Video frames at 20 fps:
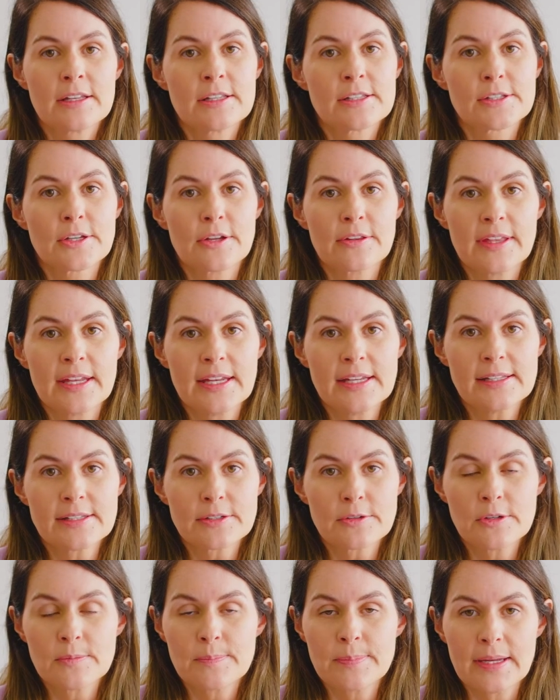So these
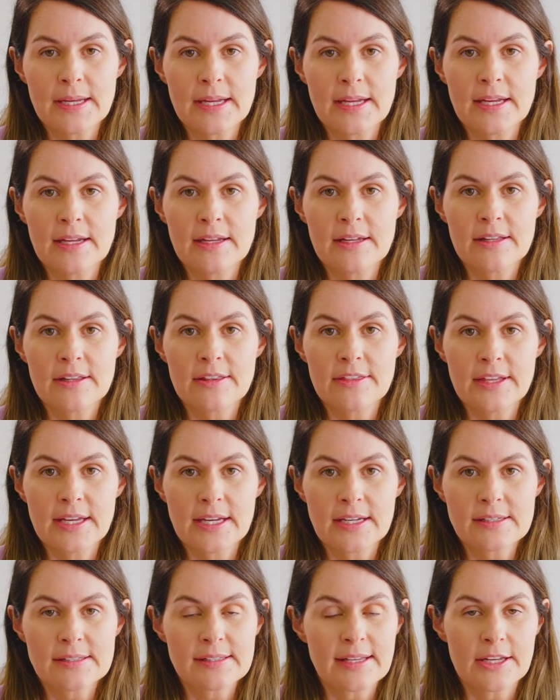could be
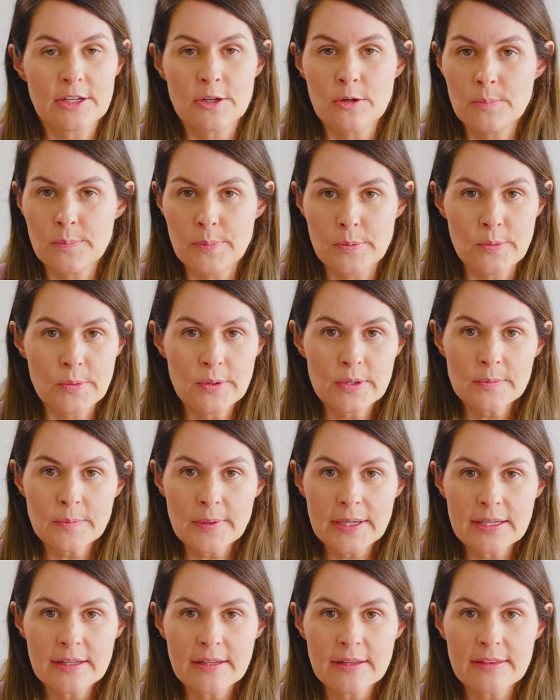things that you're born
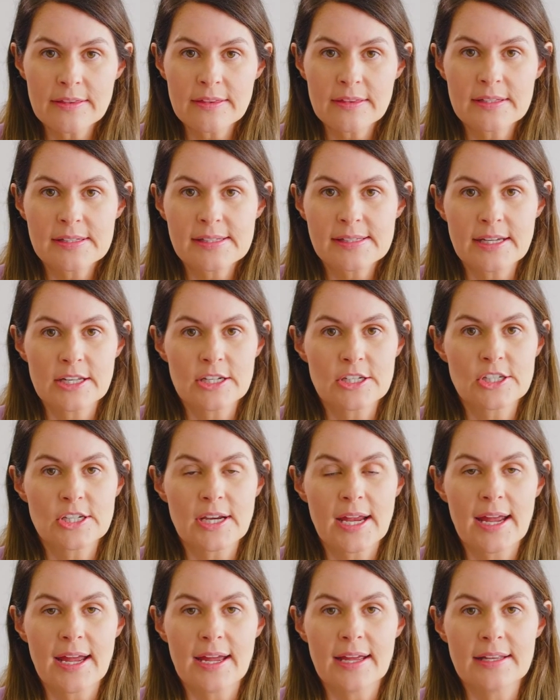with, such
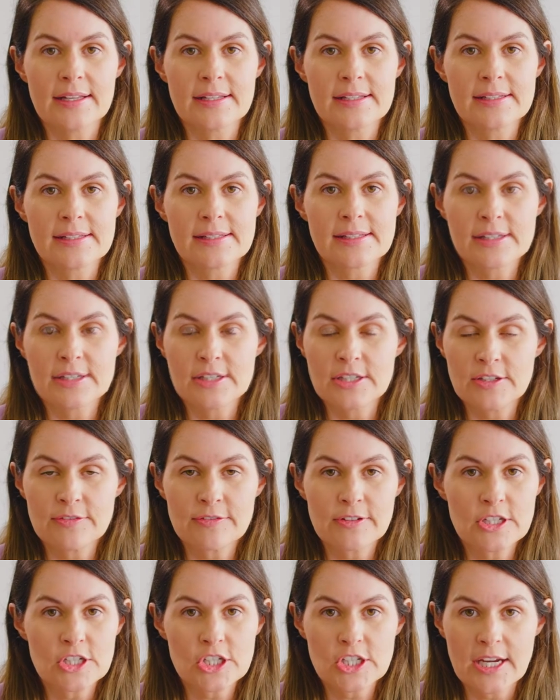as a
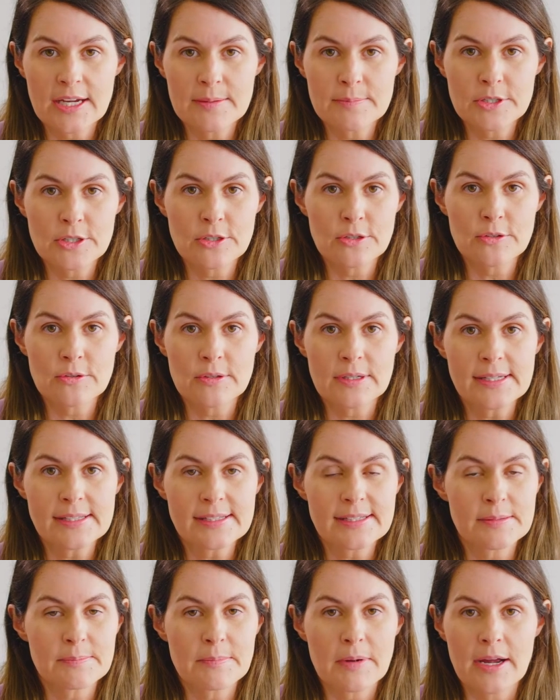different shaped
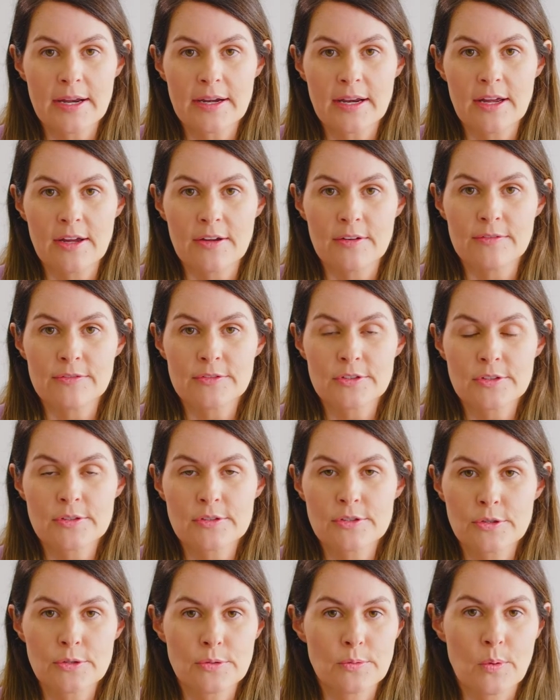uterus. It might have
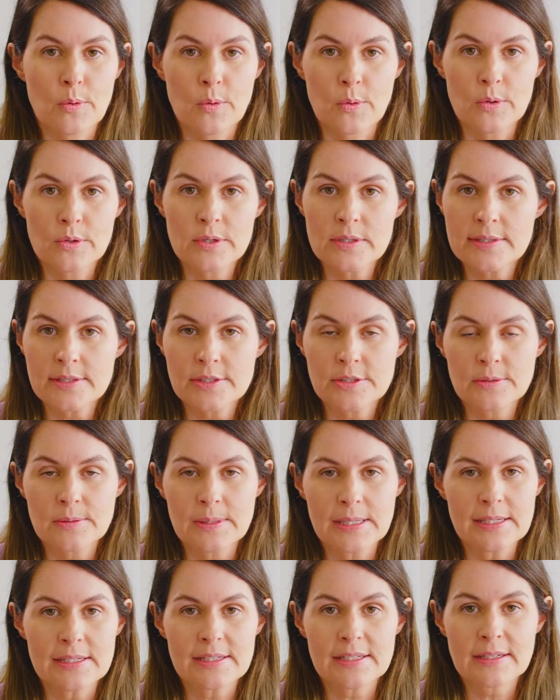two horns
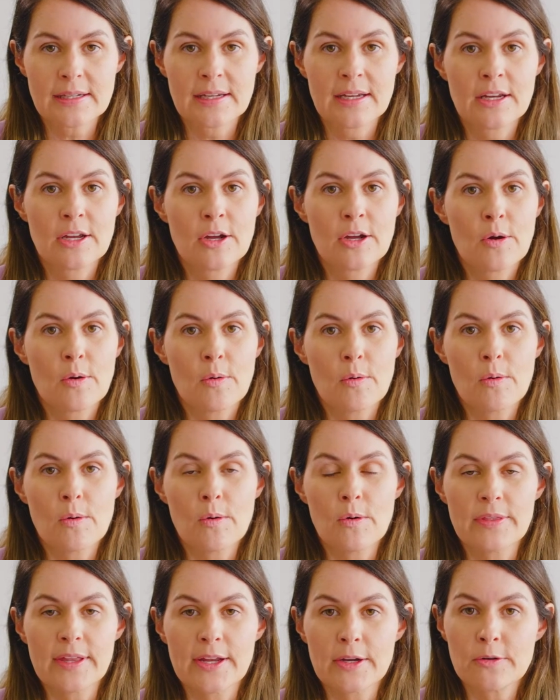to it,
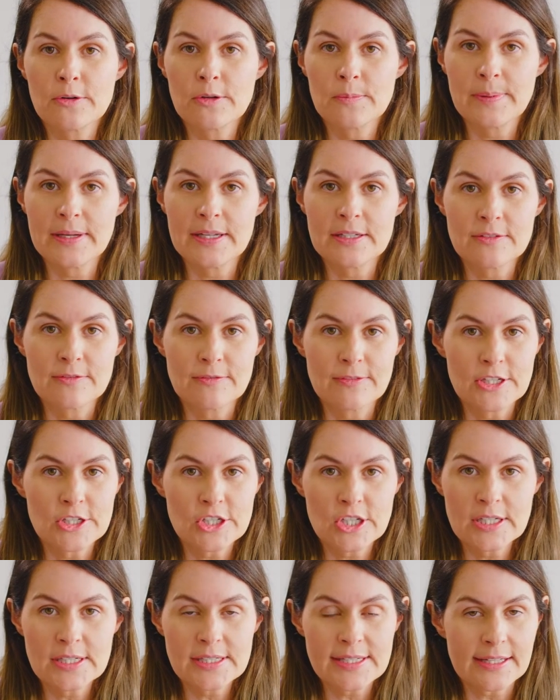or there could be a
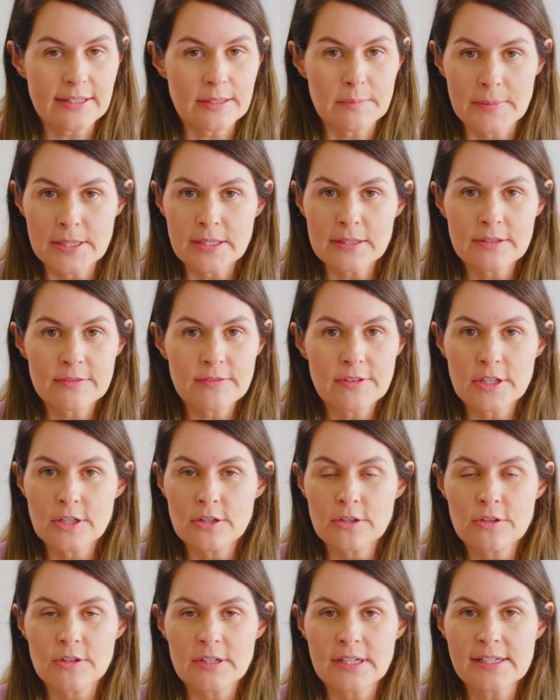division down the middle of the
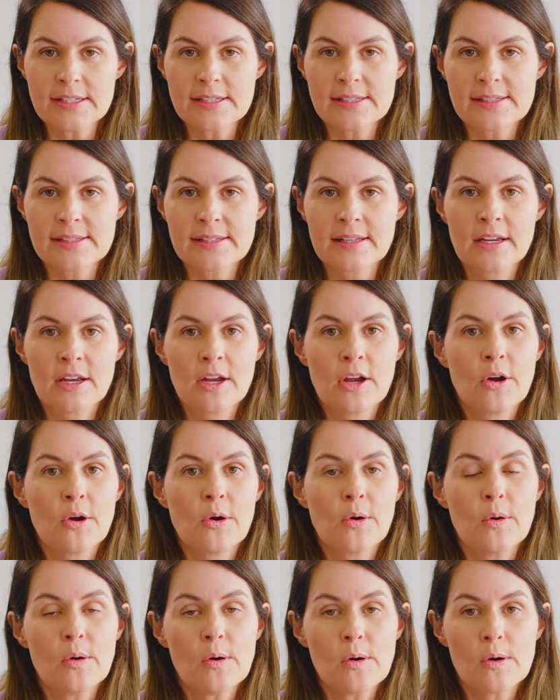uterus,
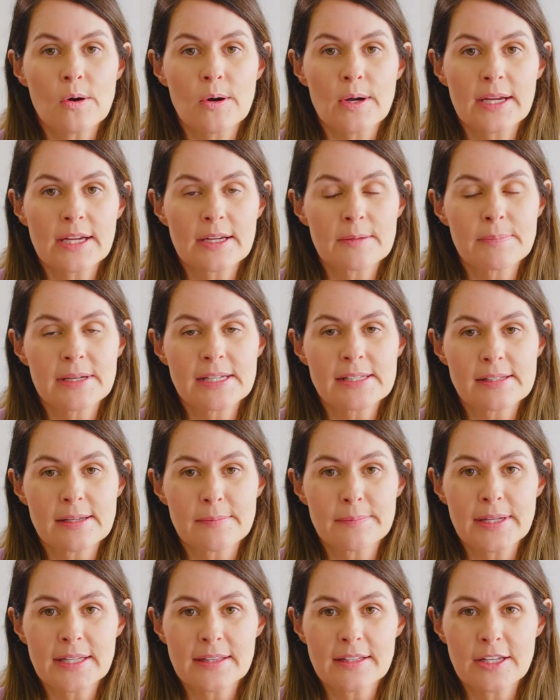or it can be
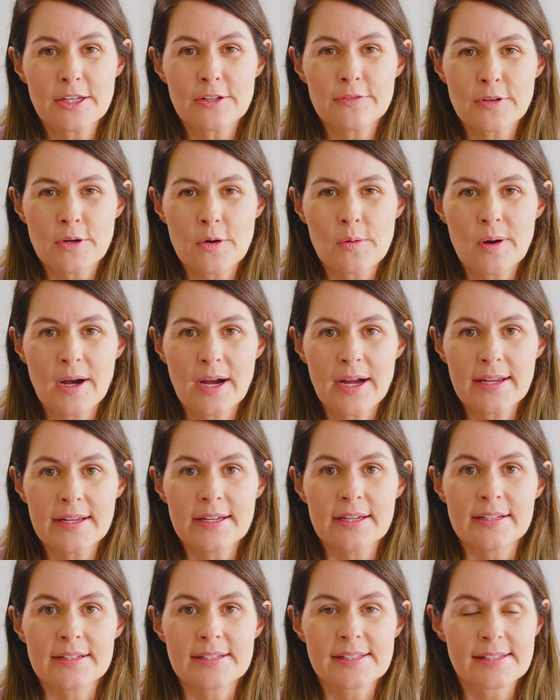something that you've
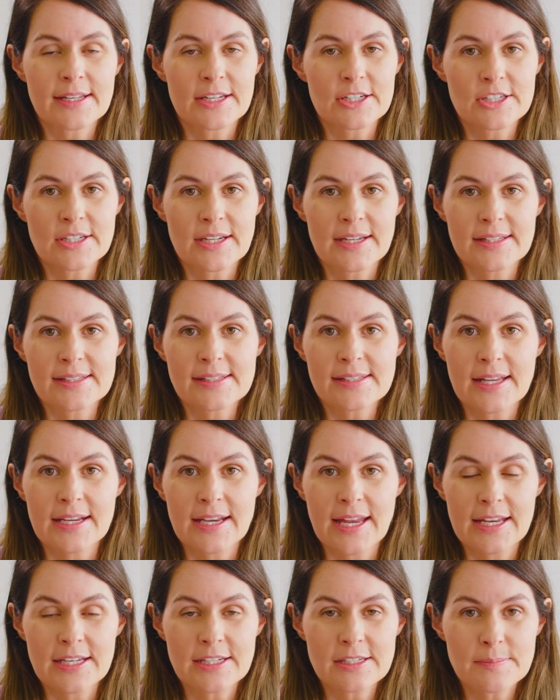acquired, such as
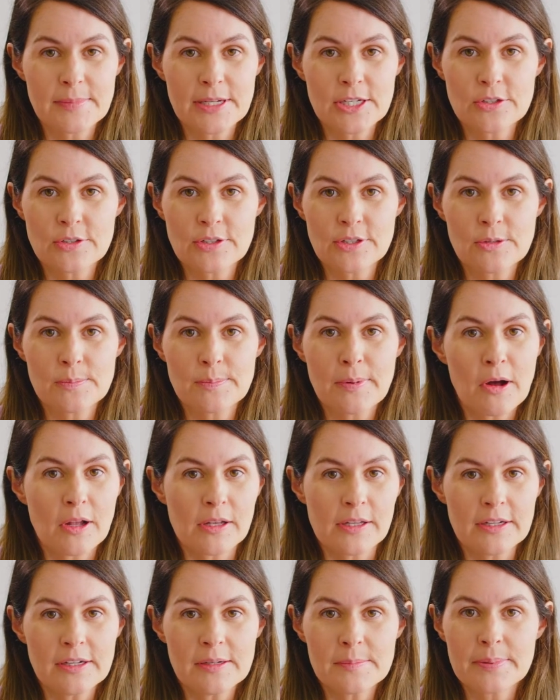an endometrial
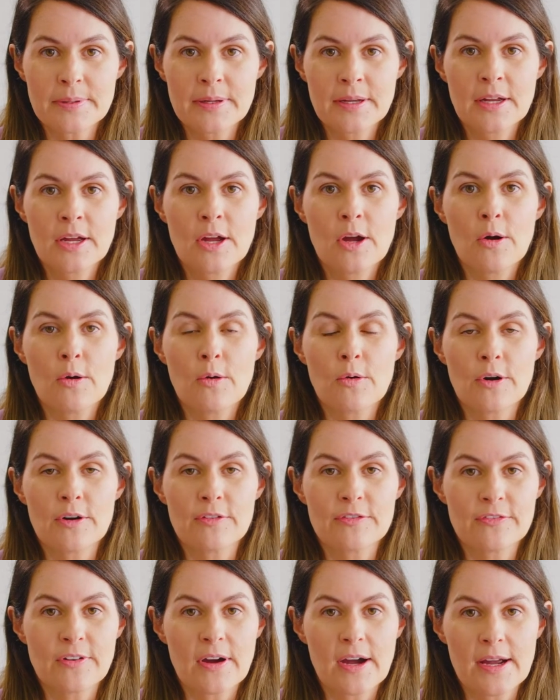polyp or
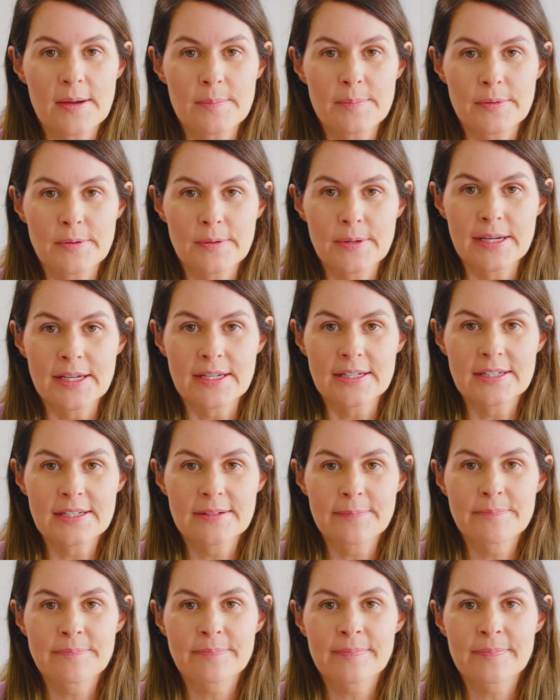a fibroid.